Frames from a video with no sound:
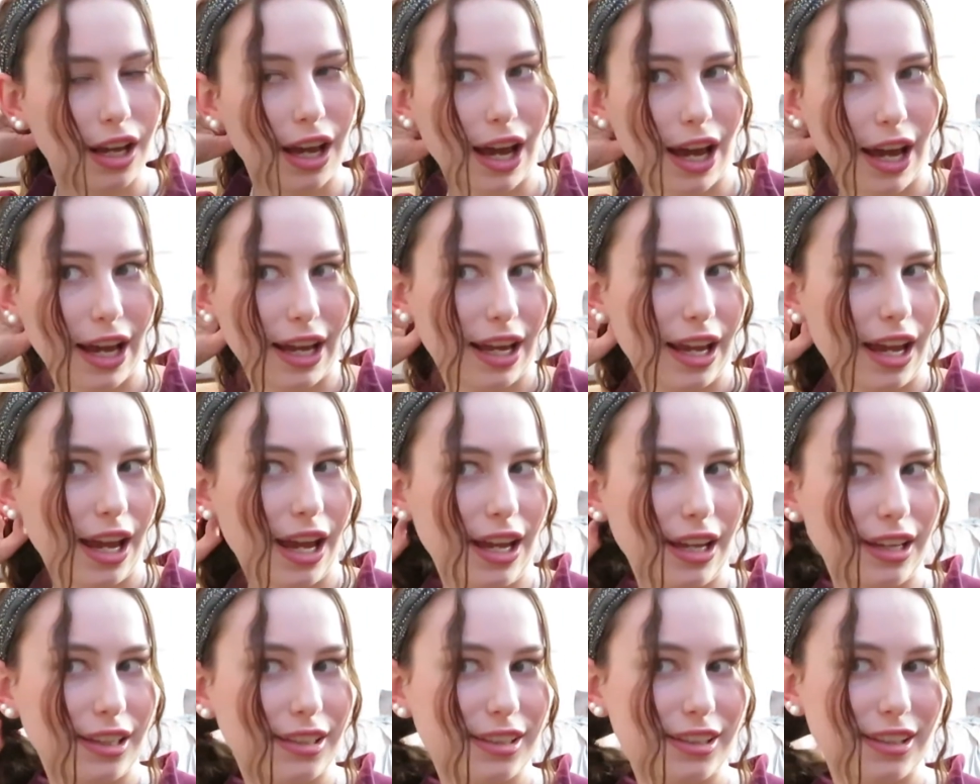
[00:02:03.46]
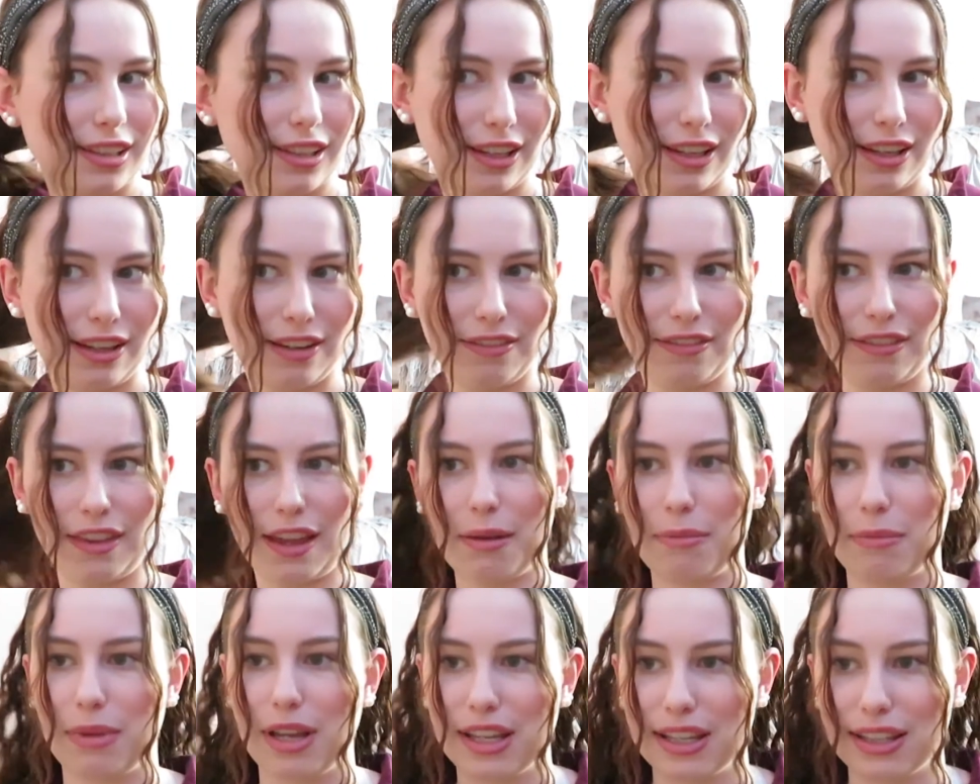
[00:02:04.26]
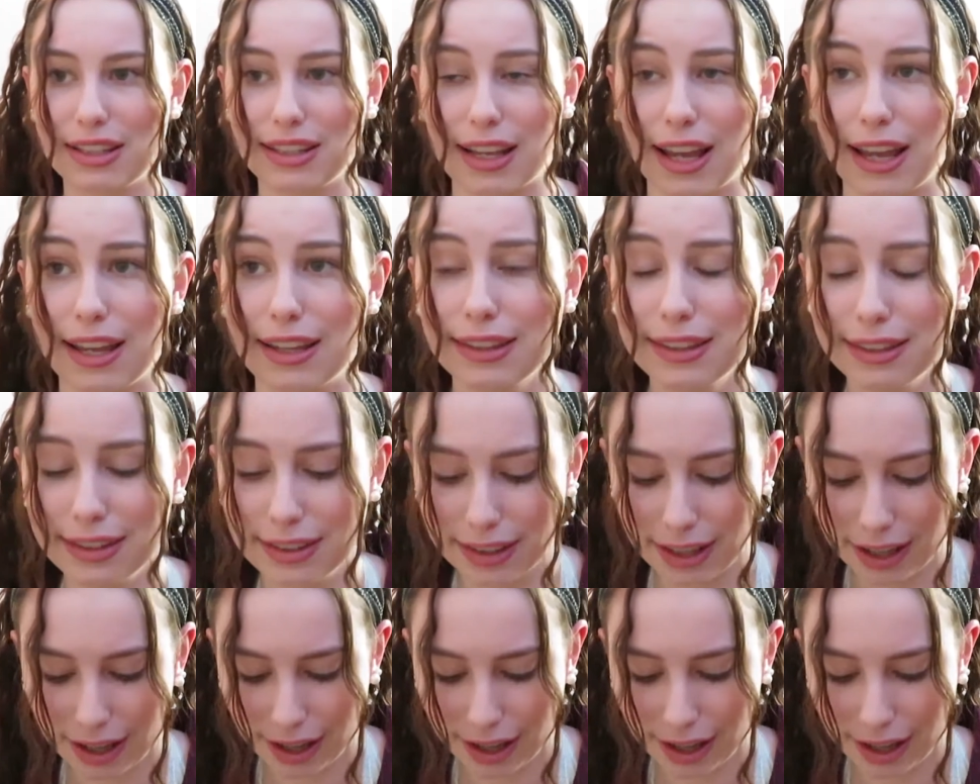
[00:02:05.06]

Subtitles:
I guess, if that makes sense.